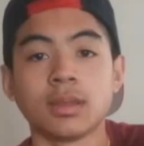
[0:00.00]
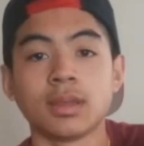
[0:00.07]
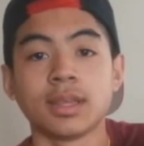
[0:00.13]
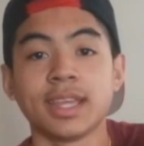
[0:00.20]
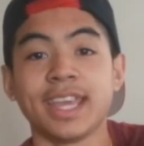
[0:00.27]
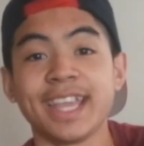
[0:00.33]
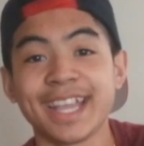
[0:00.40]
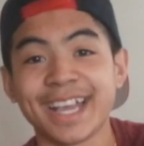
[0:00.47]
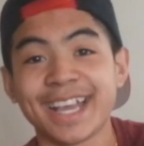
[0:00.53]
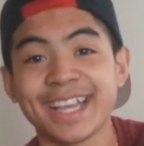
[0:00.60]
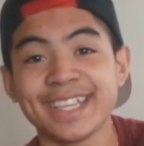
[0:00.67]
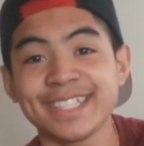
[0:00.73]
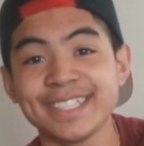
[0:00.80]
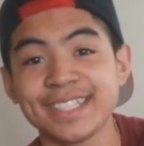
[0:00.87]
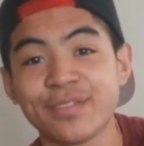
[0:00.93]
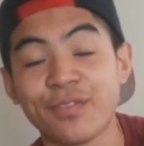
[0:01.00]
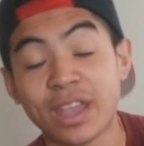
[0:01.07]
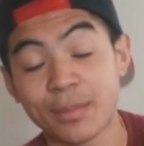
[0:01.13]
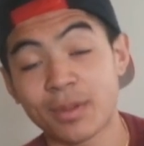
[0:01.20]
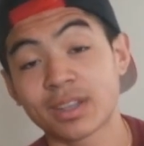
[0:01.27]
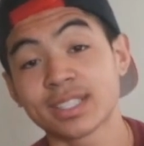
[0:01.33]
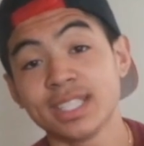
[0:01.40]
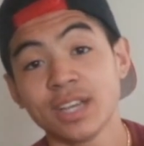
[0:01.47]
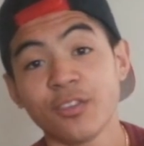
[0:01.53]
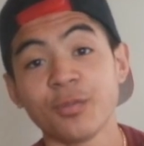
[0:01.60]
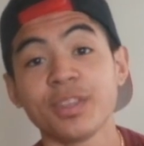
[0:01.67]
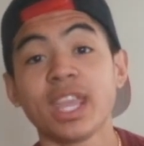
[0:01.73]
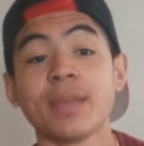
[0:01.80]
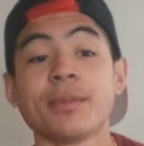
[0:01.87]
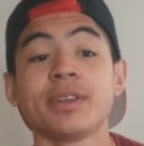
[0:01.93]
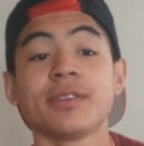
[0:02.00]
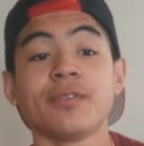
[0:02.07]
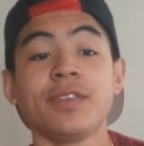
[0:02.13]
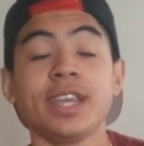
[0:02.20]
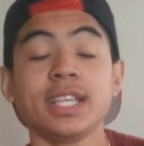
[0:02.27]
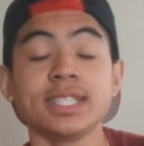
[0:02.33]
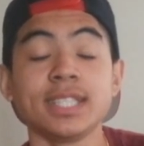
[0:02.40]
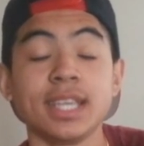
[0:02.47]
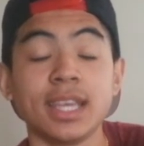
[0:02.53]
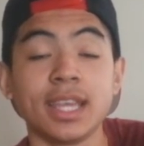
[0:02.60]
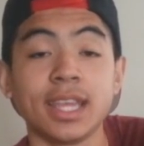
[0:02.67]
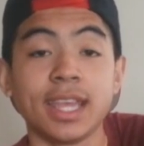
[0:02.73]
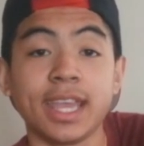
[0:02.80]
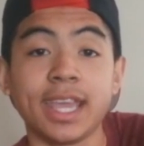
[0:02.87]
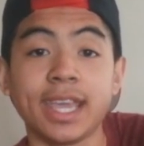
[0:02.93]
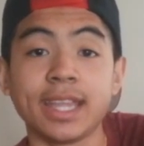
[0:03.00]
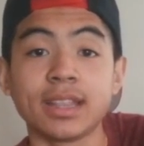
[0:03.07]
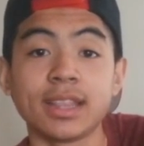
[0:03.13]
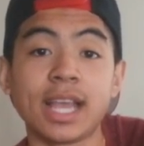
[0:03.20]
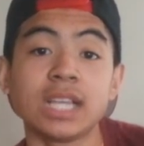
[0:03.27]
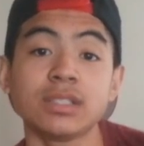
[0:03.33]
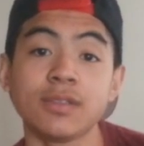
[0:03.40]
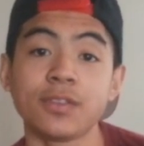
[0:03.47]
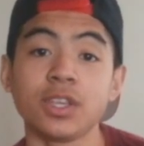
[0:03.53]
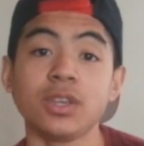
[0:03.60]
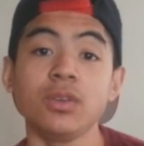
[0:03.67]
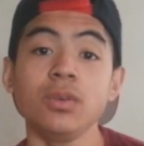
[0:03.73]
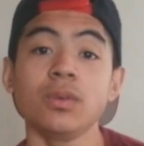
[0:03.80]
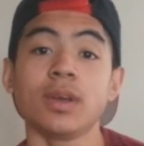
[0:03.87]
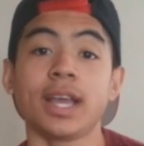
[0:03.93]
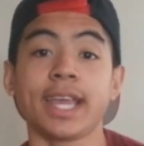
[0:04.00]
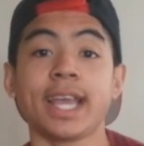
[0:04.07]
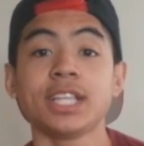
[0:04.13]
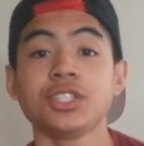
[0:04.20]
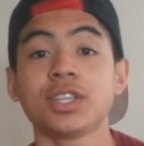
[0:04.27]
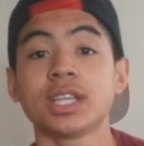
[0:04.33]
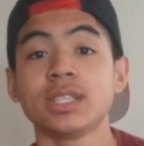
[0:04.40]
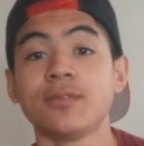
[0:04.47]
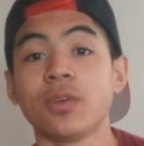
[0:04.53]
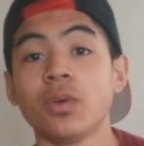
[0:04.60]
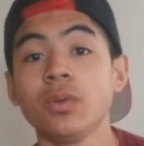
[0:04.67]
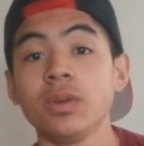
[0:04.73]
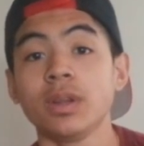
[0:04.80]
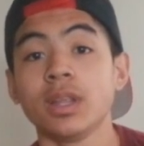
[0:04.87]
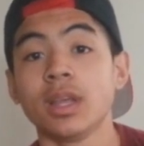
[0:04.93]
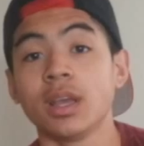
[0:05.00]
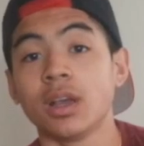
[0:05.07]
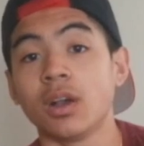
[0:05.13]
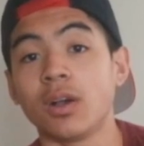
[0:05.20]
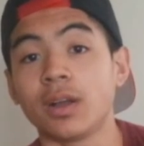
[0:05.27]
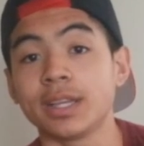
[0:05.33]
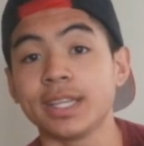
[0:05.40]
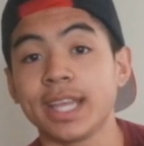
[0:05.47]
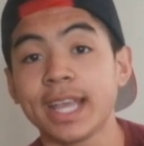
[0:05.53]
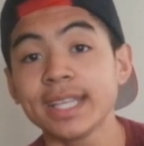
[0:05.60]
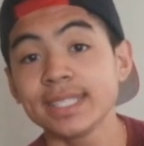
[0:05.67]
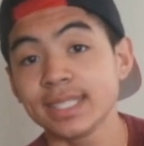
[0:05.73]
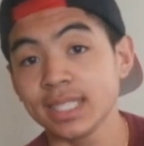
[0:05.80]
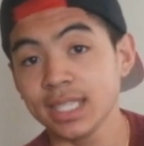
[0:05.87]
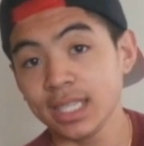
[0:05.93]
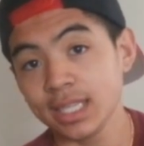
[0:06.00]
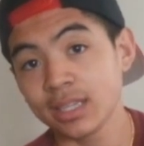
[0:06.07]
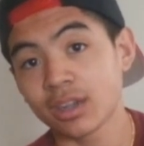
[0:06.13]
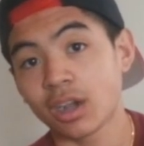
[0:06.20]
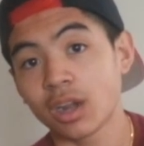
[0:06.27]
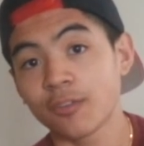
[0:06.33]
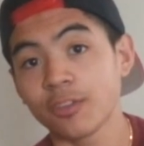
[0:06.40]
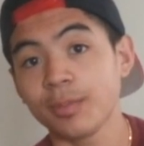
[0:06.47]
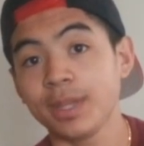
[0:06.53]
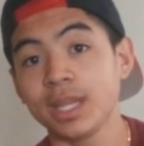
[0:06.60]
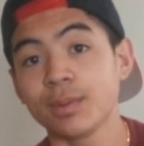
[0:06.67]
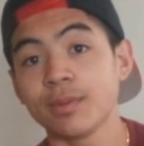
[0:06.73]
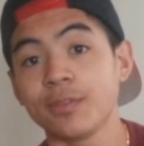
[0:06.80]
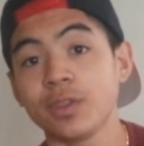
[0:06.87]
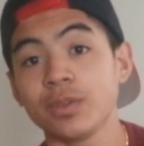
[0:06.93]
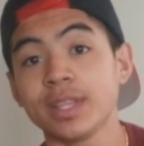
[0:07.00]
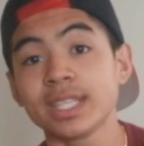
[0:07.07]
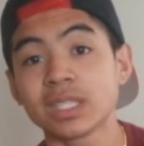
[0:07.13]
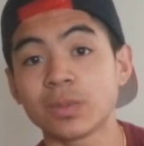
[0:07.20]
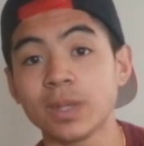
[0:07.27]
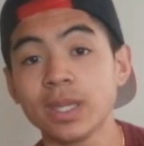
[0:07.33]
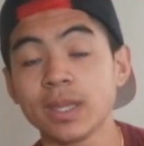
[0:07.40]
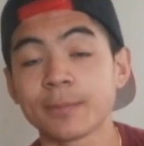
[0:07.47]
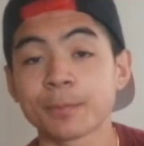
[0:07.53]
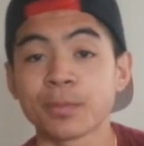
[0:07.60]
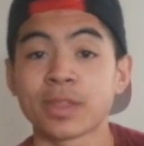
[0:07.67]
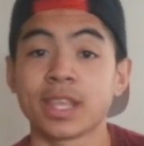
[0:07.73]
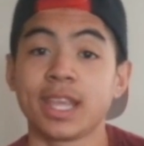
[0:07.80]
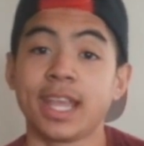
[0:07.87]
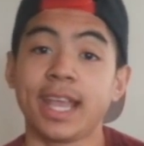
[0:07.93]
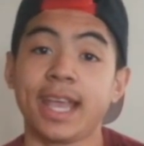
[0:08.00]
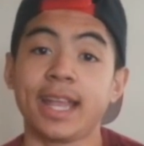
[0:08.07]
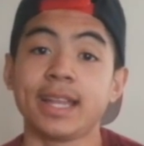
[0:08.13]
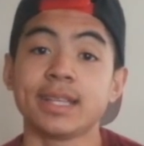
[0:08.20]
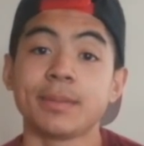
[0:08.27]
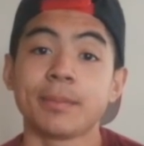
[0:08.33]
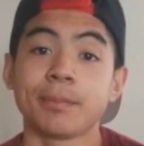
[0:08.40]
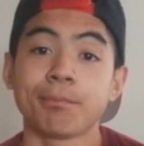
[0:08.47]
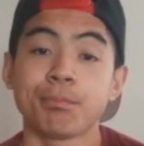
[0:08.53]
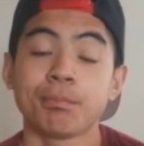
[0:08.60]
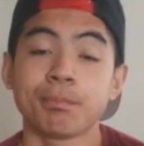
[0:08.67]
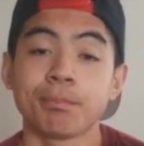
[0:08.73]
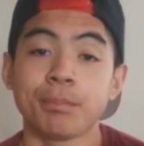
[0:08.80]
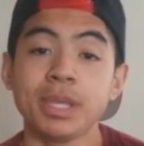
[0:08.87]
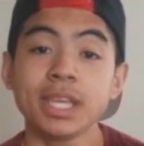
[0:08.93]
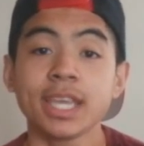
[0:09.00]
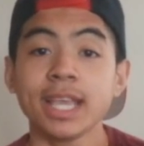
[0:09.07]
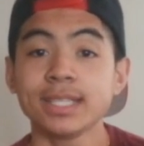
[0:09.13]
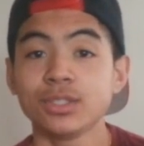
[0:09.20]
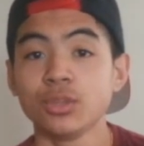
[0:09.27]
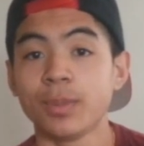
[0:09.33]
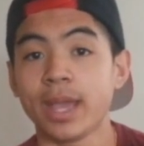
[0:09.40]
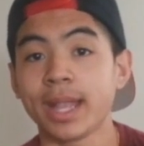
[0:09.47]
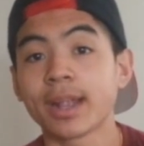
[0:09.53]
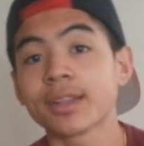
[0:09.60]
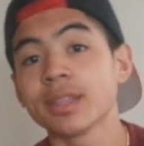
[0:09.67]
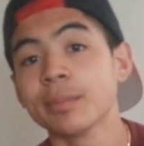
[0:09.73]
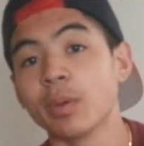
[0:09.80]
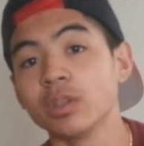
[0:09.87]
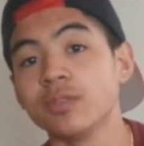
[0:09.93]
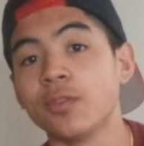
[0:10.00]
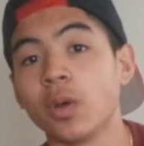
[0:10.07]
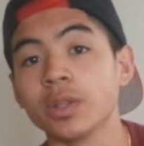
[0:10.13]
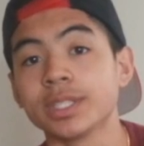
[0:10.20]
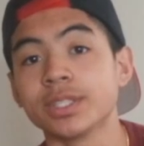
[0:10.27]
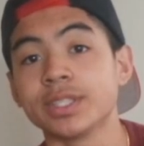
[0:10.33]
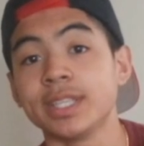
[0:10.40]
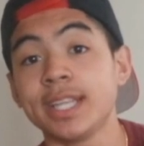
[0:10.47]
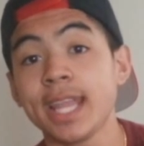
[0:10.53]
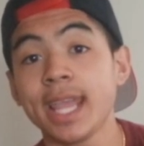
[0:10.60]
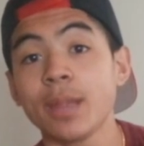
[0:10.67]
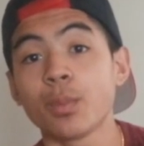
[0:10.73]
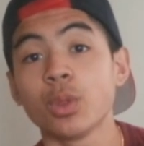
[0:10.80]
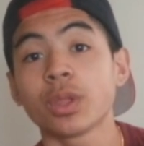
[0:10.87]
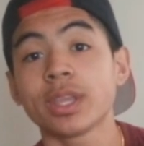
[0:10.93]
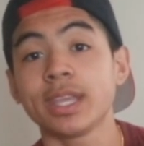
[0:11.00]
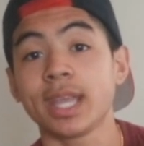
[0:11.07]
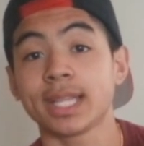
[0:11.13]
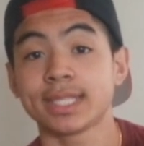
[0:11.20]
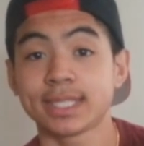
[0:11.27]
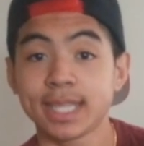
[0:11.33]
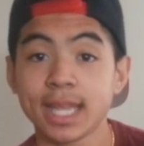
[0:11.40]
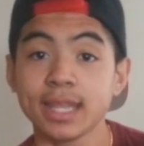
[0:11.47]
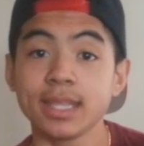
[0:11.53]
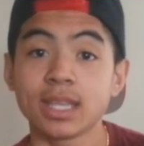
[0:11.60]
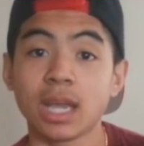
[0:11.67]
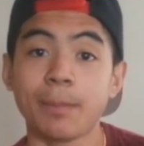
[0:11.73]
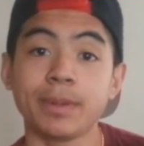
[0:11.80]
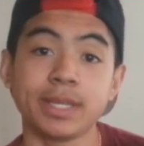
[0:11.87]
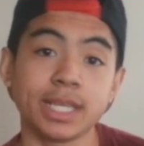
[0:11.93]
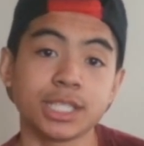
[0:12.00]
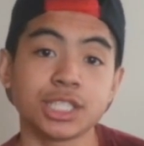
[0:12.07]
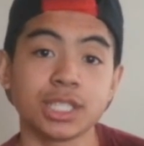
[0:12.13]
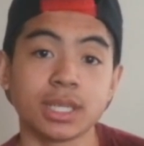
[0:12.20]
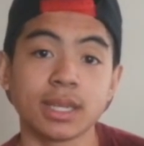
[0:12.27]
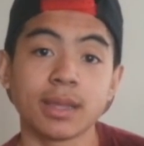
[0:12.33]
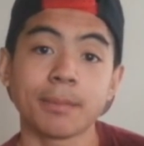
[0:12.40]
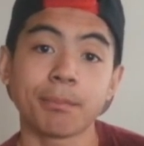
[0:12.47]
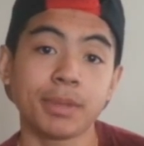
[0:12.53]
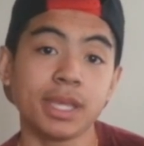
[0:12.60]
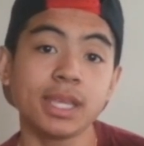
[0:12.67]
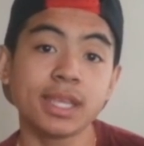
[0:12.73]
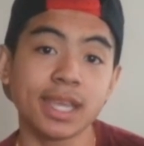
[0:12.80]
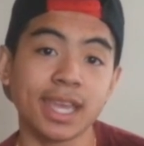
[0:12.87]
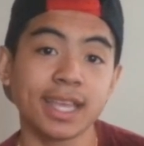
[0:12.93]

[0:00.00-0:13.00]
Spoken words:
Hey guys, Famox here from Game on Your Face, and last review, I had you guys vote on an SCE card for me to review this week, and PK Subban got the most votes, so today we're looking at Stanley Cup Edition PK